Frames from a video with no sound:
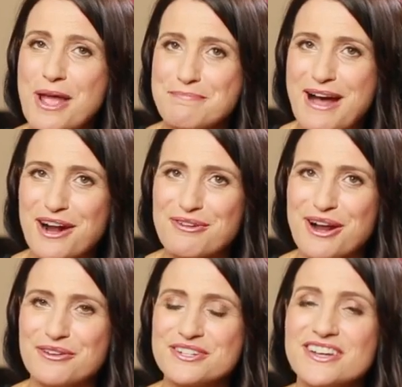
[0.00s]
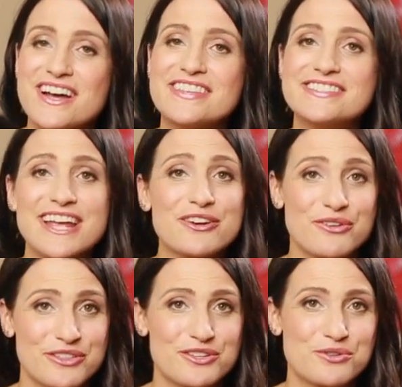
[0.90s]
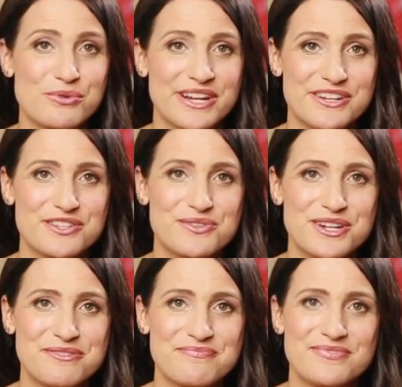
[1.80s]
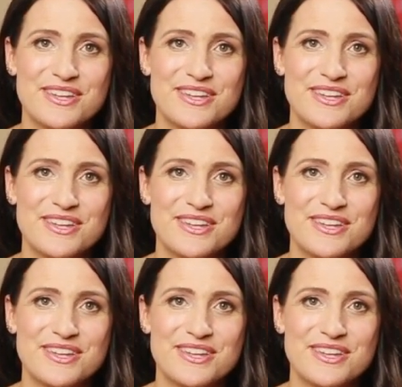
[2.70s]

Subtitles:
white background, a standard in the jewelry industry.